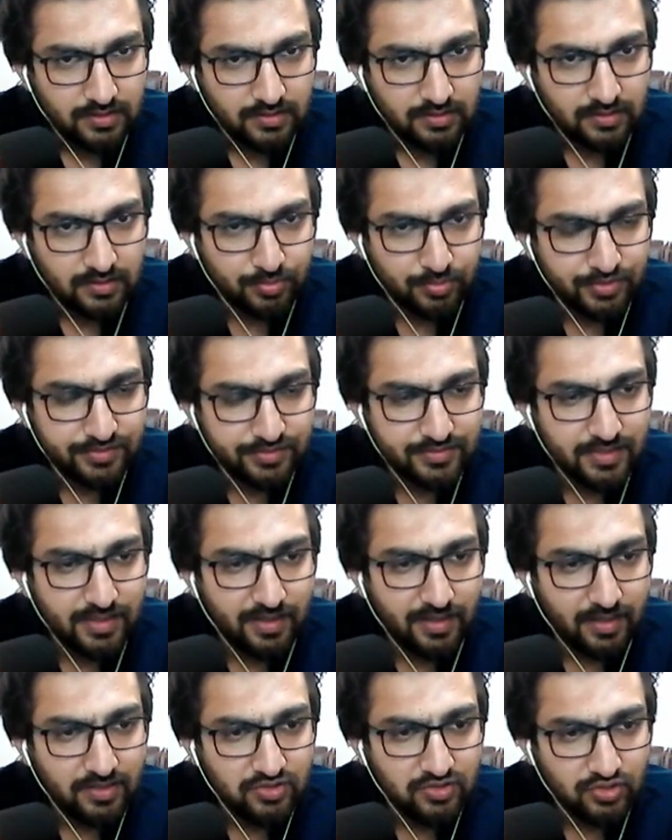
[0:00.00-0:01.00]
the
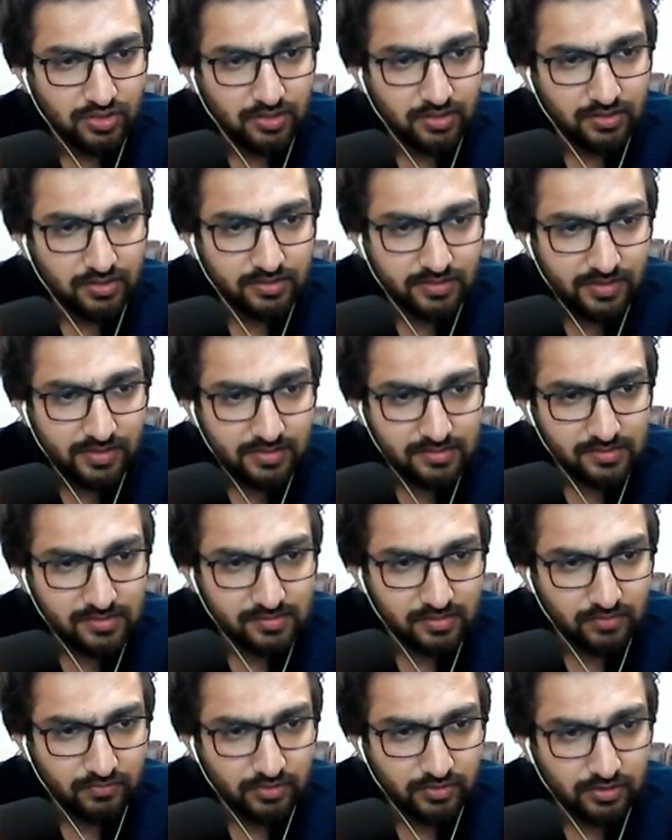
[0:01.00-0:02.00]
percentage increase is
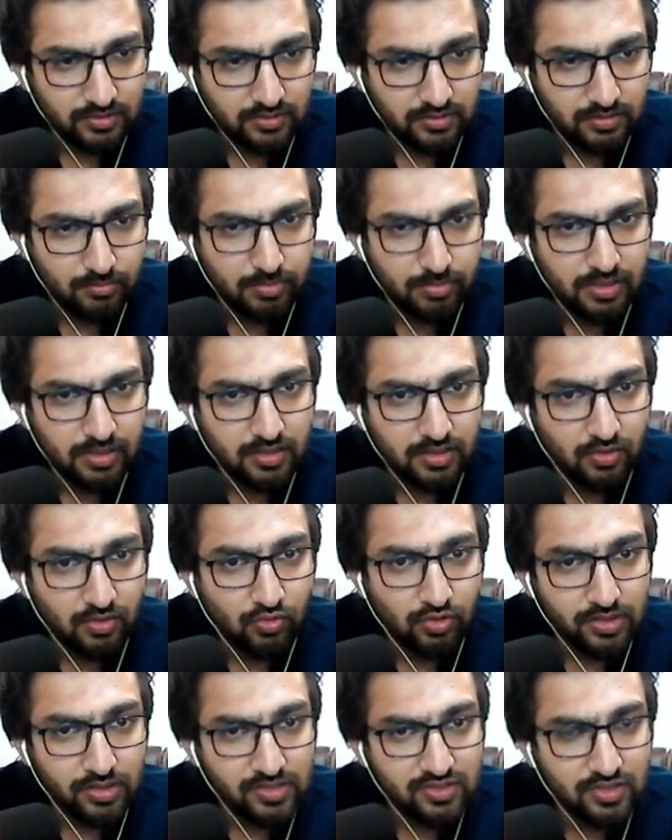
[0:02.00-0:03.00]
given, but the
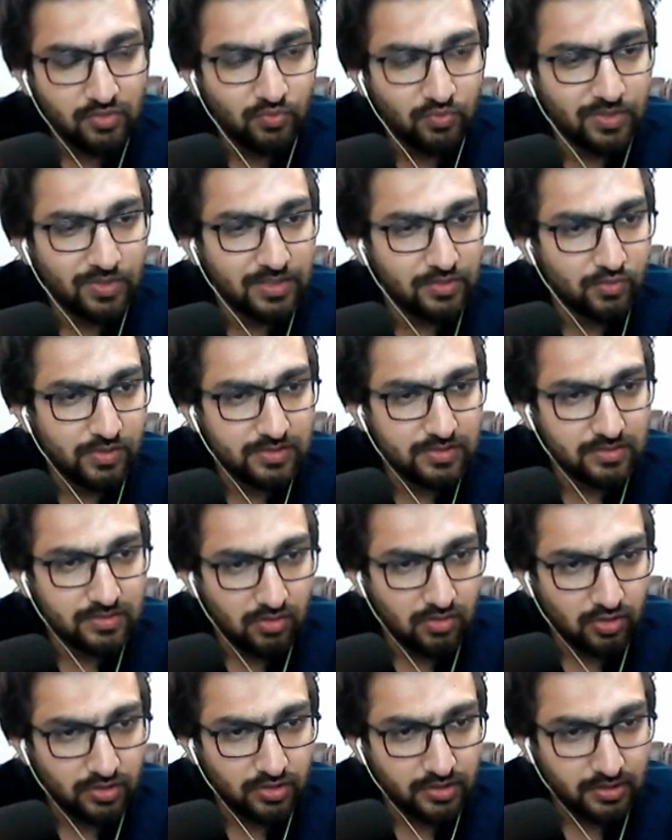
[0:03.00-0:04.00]
original value is
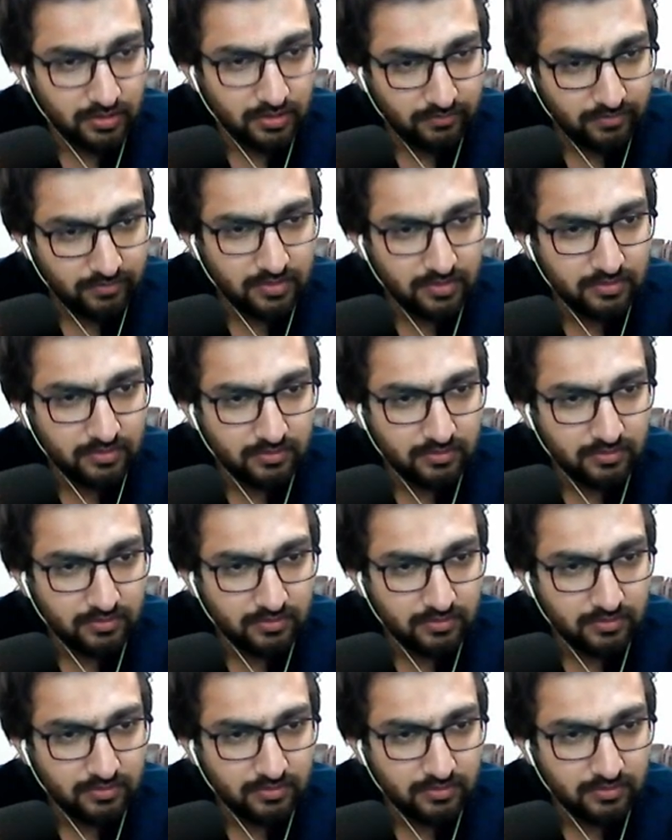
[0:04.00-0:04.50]
not given.